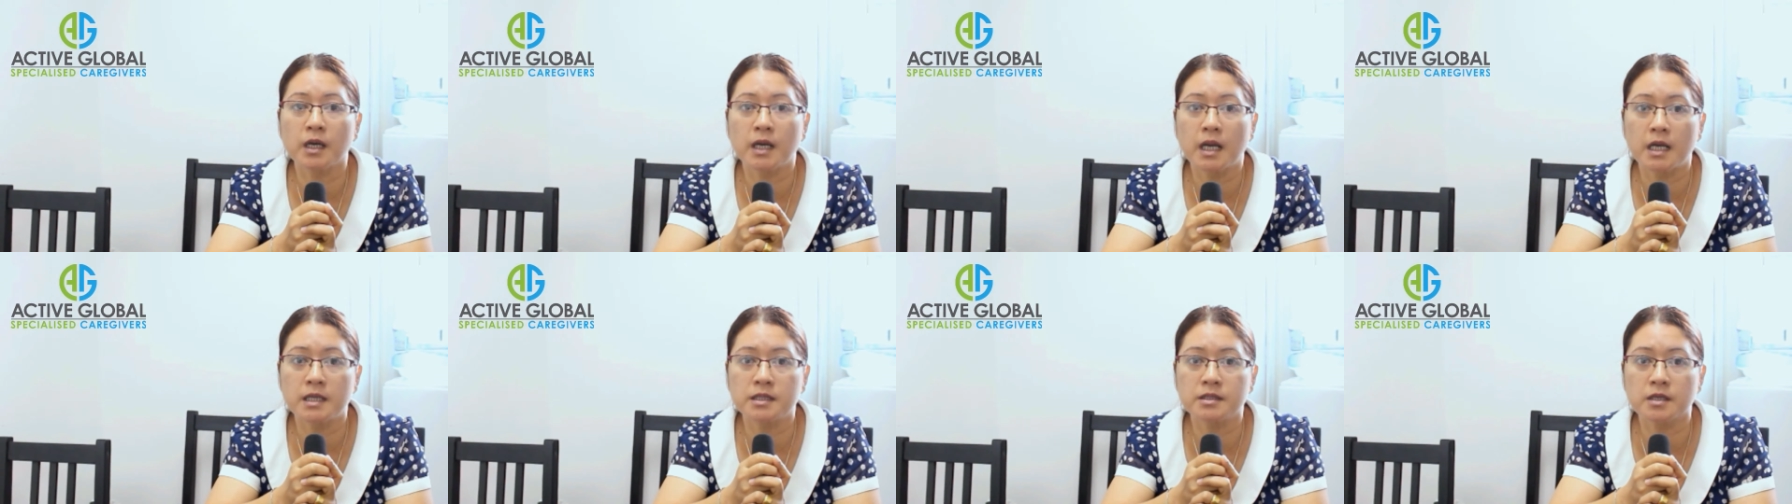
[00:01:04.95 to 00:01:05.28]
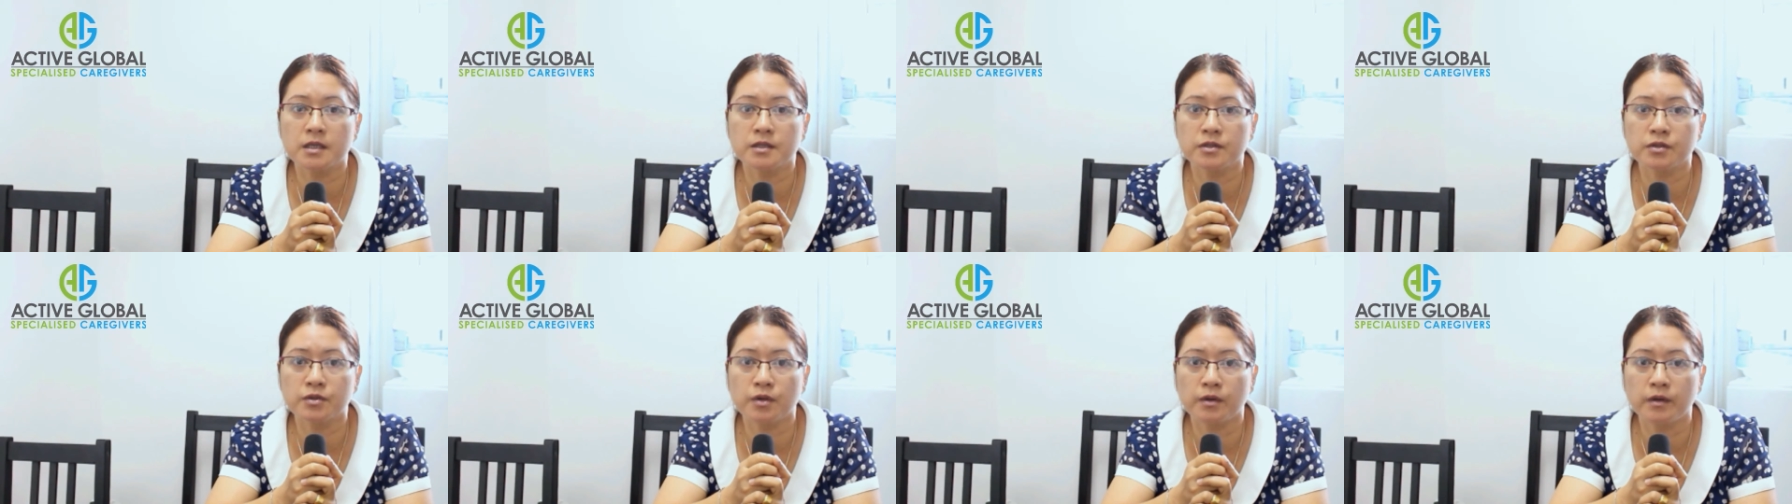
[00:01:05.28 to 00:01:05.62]
last
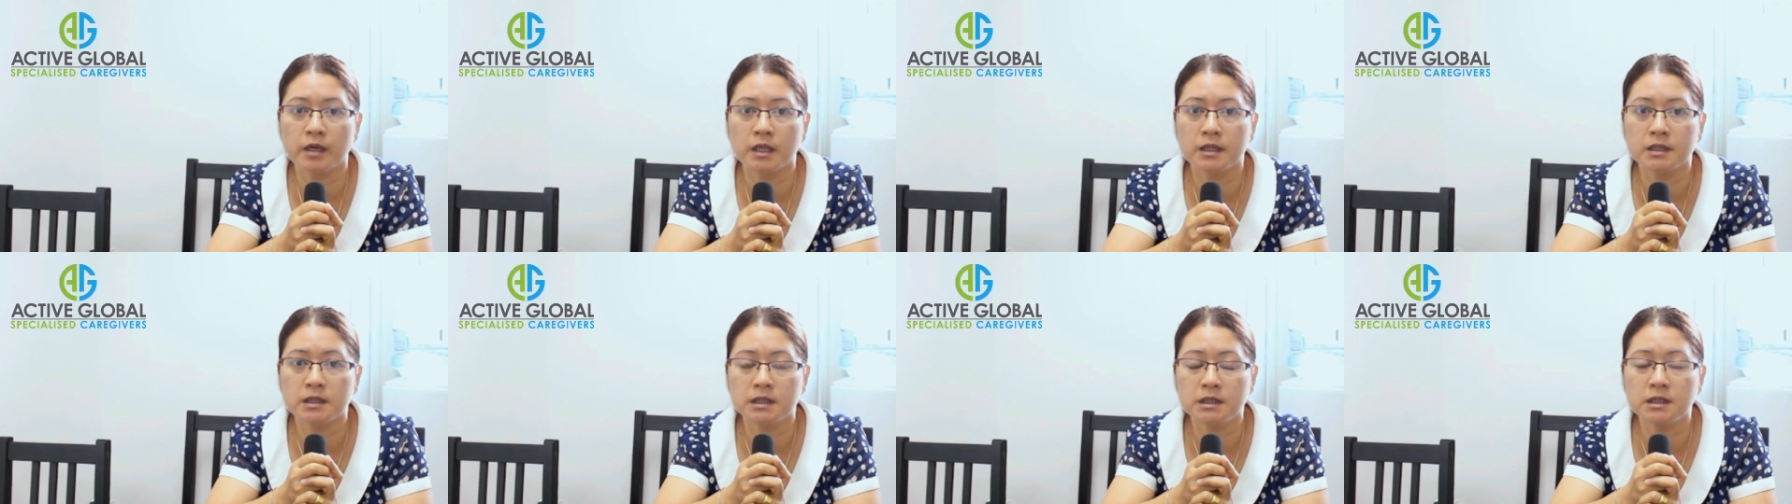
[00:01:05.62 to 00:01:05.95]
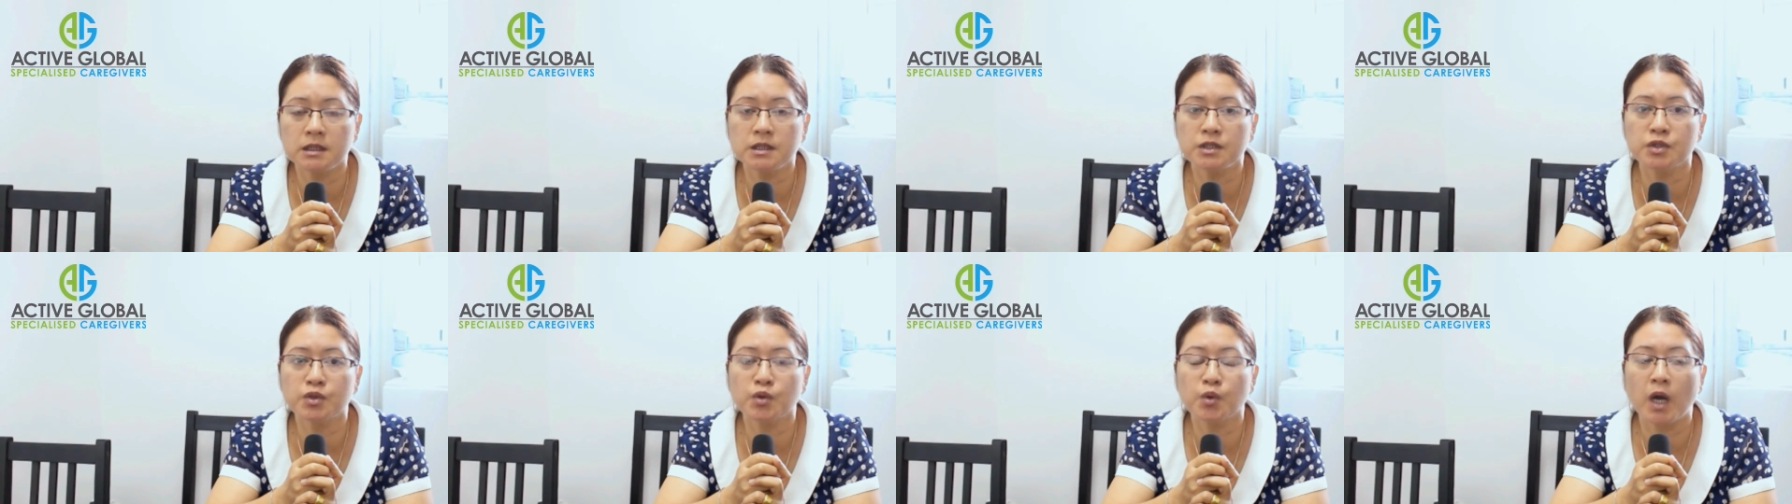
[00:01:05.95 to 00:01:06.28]
stage
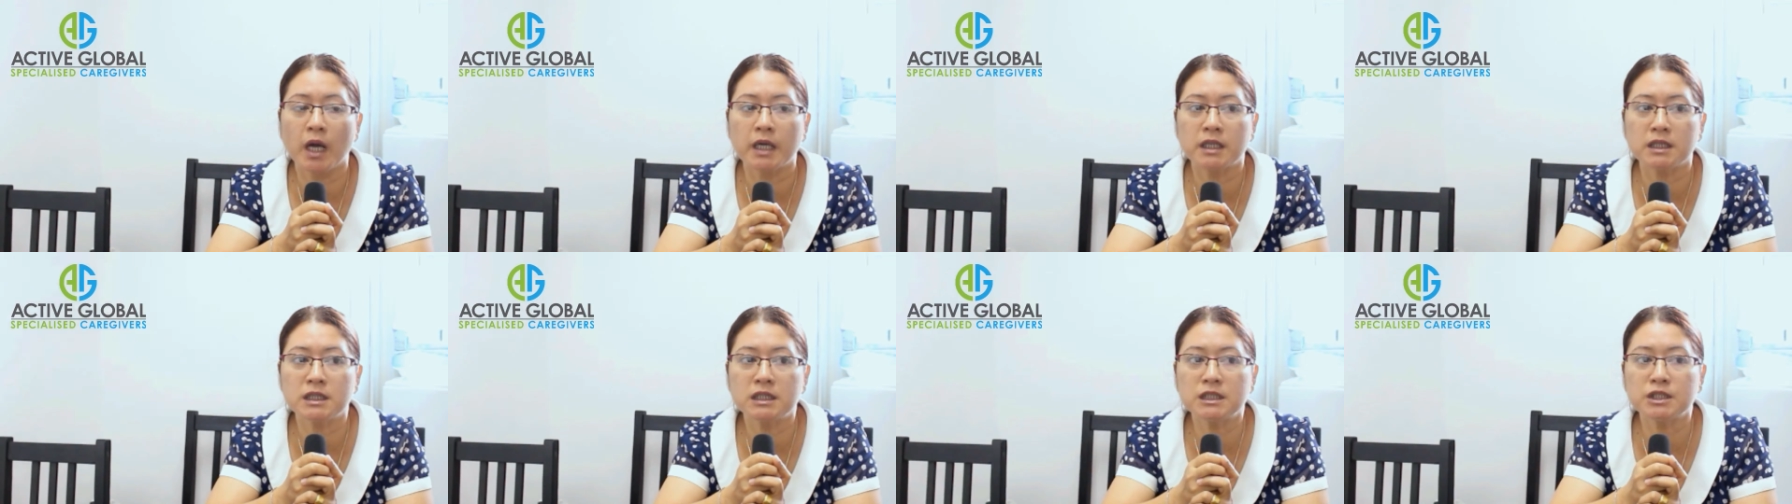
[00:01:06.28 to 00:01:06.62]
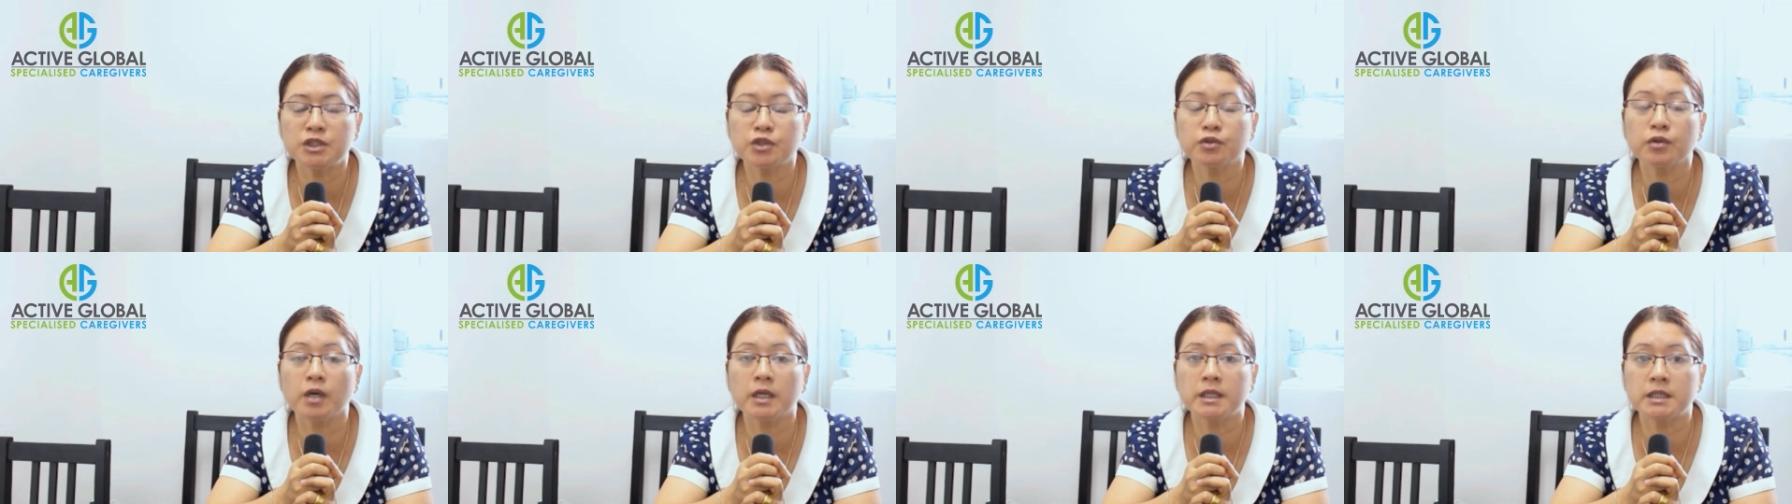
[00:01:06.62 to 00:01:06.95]
already so i
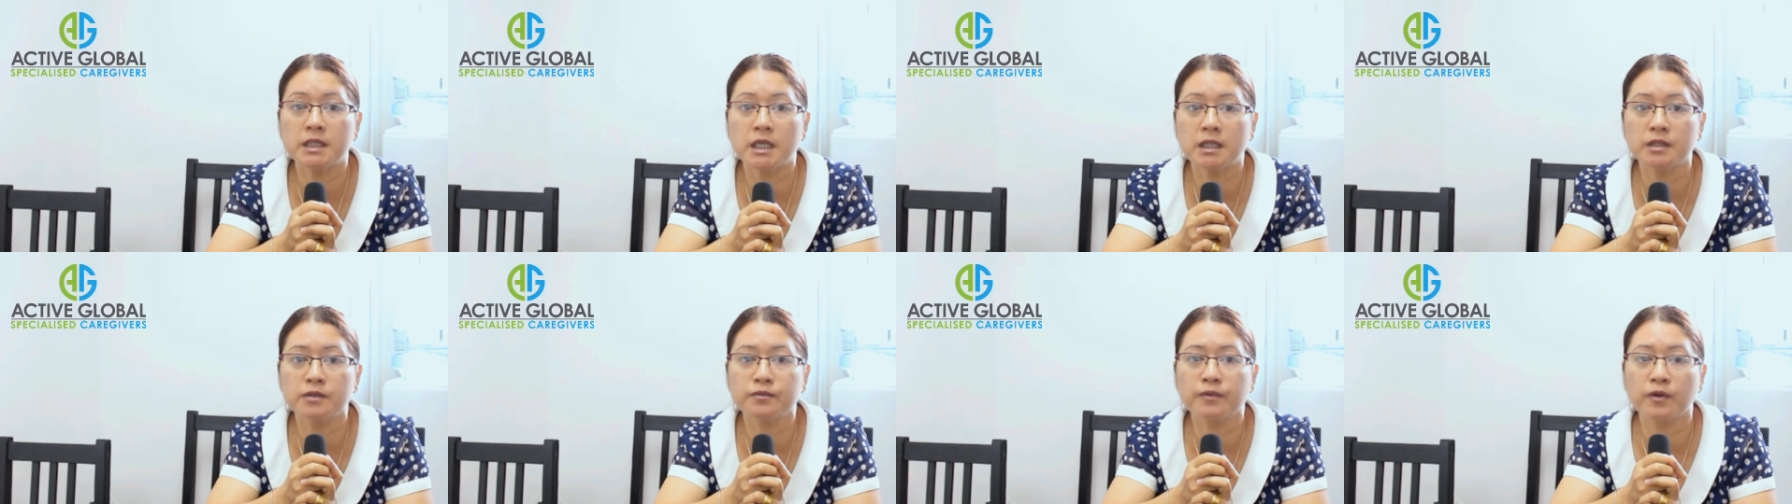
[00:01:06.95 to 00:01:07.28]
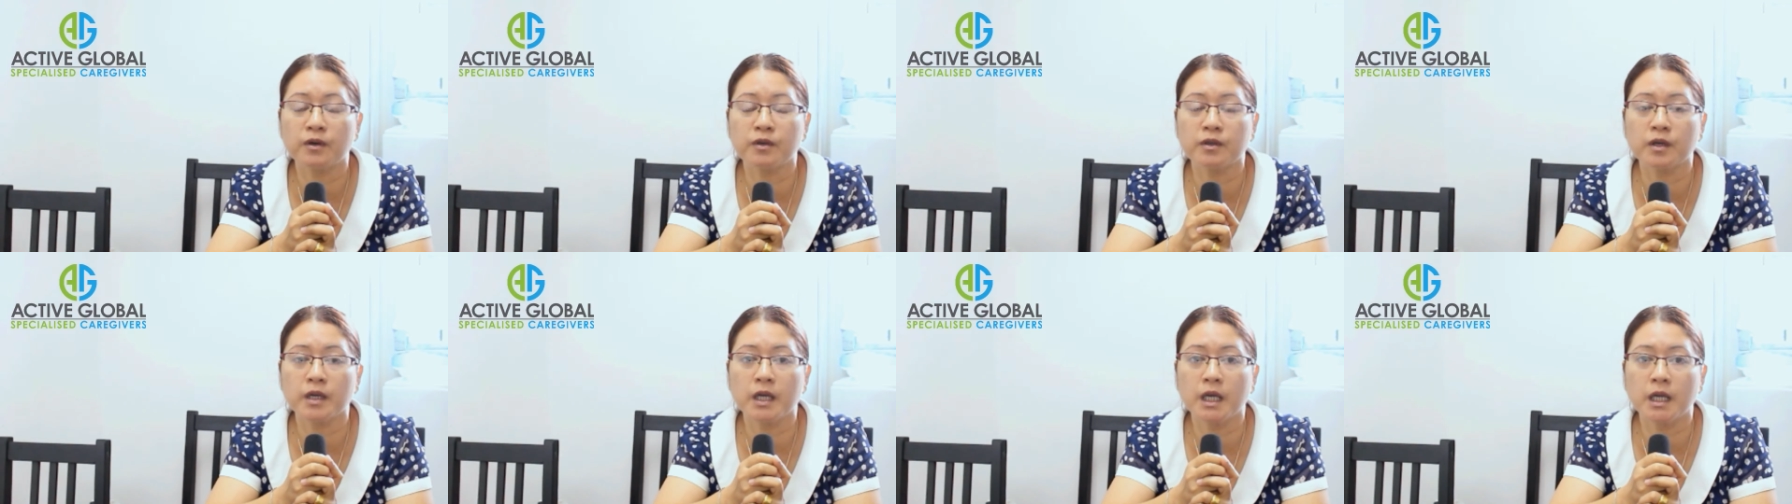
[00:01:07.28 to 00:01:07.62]
need to attend
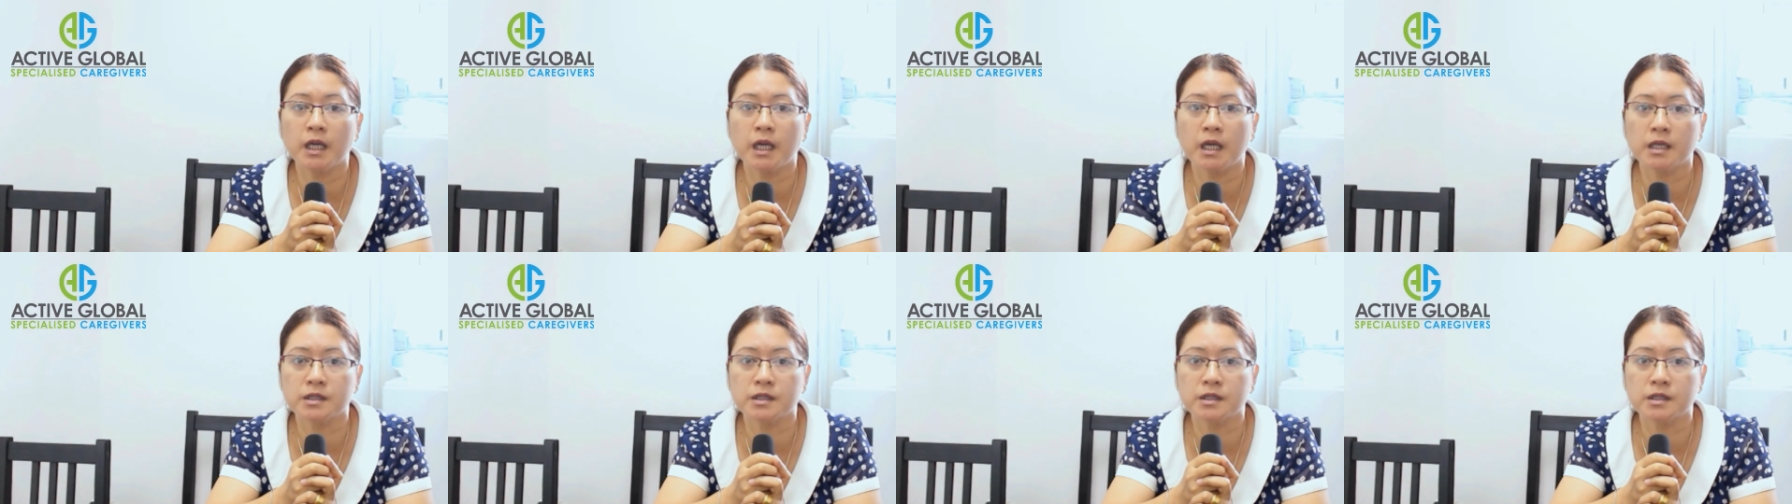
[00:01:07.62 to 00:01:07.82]
for